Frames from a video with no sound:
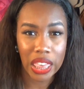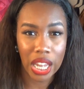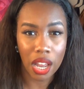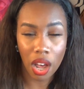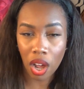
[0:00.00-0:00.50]

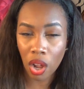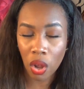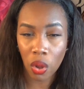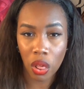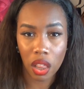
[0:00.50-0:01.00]
then
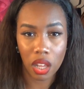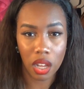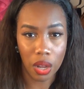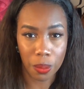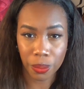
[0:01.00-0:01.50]
all
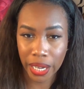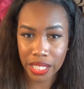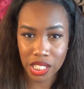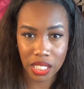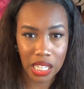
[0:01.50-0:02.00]

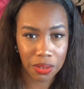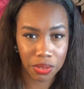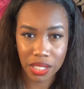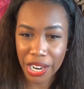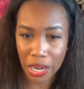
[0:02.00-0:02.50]
reds are
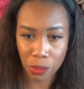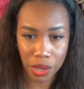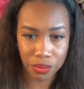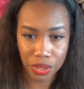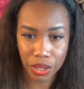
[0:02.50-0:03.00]
definitely not going to
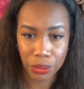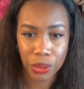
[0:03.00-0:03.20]
work for you.